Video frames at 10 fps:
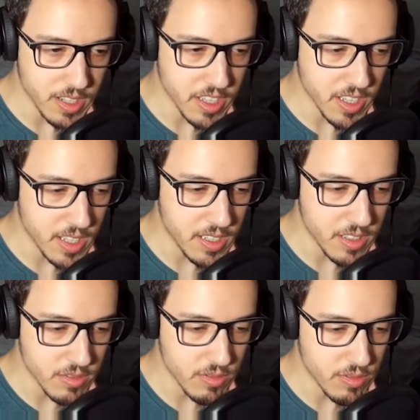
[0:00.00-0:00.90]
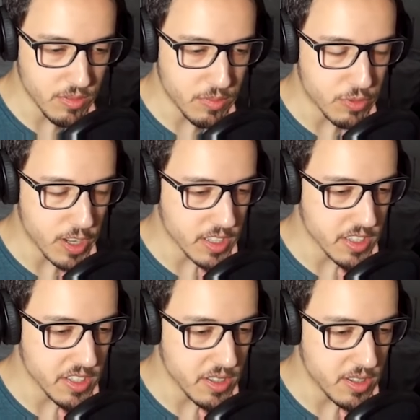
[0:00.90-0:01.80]
think I need to
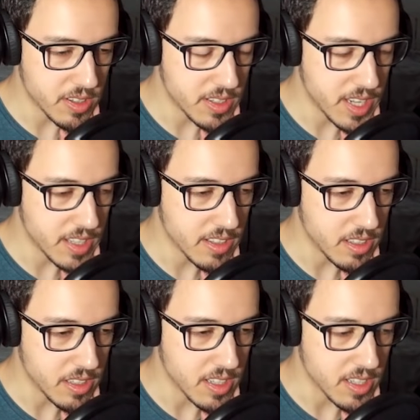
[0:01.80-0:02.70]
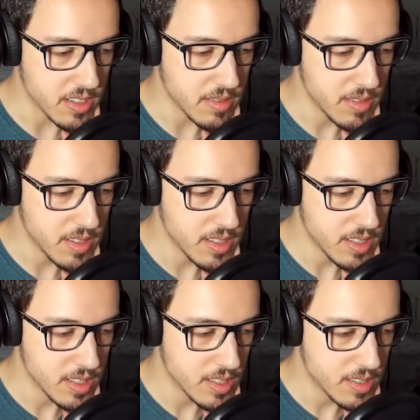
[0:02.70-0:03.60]
practice on Natalie then.
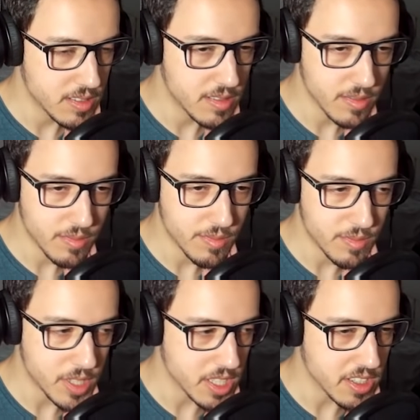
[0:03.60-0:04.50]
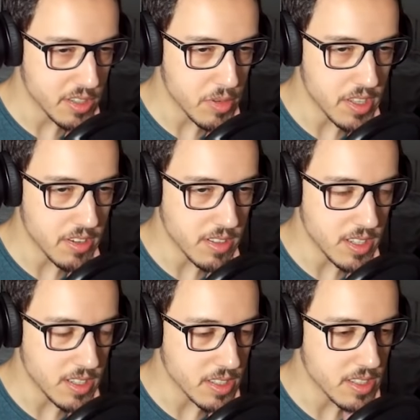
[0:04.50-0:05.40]
But it's rather
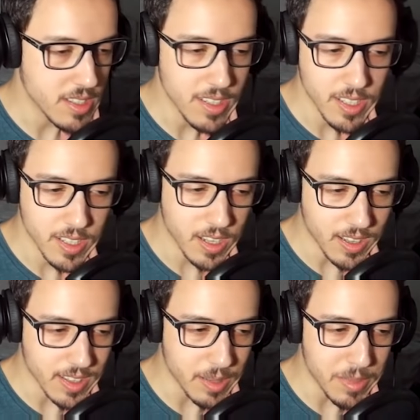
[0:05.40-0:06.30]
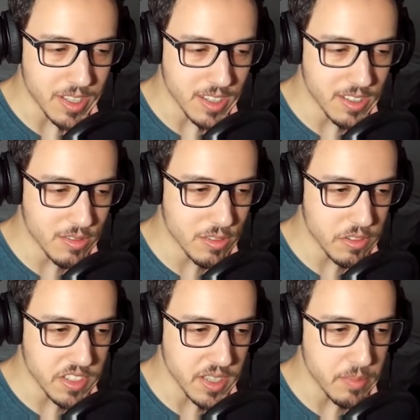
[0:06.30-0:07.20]
late. God damn it, I need to go
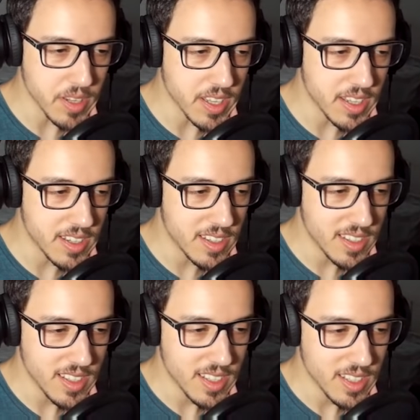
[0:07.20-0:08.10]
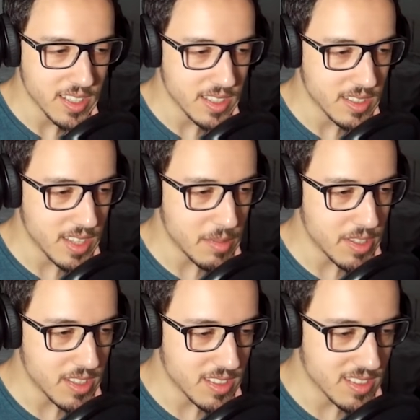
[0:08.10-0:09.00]
to sleep again. Damn it.